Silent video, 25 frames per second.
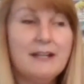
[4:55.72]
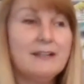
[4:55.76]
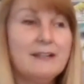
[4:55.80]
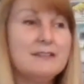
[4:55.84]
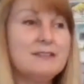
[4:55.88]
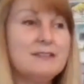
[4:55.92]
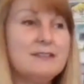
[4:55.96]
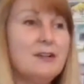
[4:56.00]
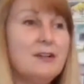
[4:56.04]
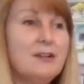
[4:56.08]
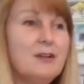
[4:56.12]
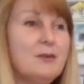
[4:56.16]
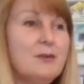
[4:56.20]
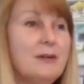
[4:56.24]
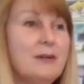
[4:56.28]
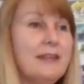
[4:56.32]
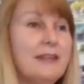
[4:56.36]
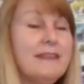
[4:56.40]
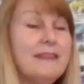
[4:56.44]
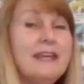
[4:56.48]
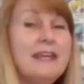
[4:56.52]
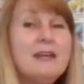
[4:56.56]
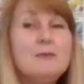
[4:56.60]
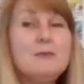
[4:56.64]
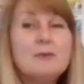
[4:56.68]
So
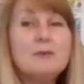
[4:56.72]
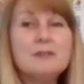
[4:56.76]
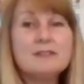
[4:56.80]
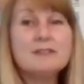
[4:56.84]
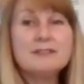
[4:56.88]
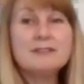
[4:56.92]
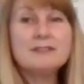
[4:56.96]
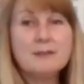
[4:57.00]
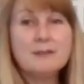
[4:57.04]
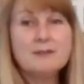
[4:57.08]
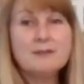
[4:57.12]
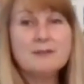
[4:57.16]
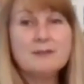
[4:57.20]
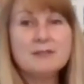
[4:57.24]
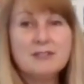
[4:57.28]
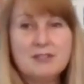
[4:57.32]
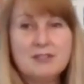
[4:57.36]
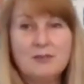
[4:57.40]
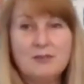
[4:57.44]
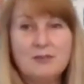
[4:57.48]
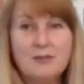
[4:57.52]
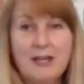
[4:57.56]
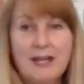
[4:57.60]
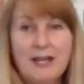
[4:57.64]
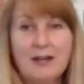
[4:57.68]
they will
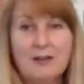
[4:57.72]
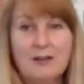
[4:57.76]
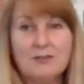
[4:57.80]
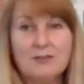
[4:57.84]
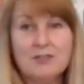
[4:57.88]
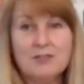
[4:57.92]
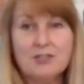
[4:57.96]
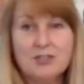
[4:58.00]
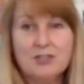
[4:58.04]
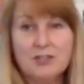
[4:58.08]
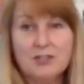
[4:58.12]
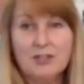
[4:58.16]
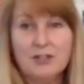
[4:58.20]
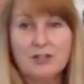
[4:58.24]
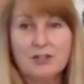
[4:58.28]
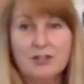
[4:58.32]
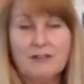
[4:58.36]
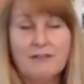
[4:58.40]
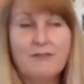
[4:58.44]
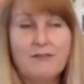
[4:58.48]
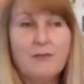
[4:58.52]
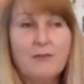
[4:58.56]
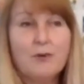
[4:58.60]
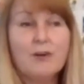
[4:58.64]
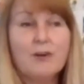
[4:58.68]
substitute out sugar
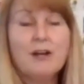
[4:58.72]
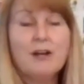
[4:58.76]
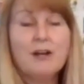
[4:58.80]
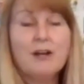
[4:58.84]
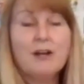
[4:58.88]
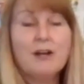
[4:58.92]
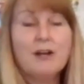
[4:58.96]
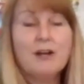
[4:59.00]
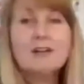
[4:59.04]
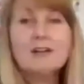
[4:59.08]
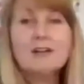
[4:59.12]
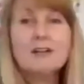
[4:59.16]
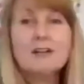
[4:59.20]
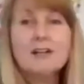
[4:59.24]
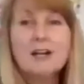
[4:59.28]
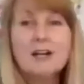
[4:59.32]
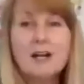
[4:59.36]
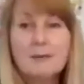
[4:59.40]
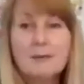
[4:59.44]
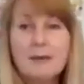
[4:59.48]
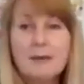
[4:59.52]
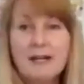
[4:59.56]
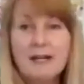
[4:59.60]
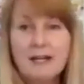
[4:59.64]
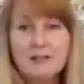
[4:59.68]
for other
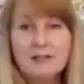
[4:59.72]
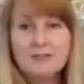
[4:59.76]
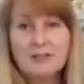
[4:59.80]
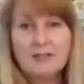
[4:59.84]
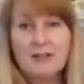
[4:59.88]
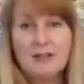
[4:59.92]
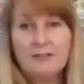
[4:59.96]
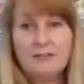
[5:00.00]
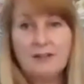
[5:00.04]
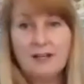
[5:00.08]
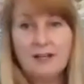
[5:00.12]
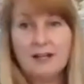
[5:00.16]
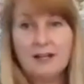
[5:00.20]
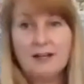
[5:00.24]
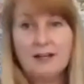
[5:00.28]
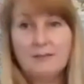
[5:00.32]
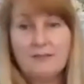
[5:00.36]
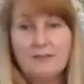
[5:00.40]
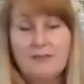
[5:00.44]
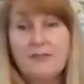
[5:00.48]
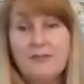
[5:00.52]
carbohydrate um,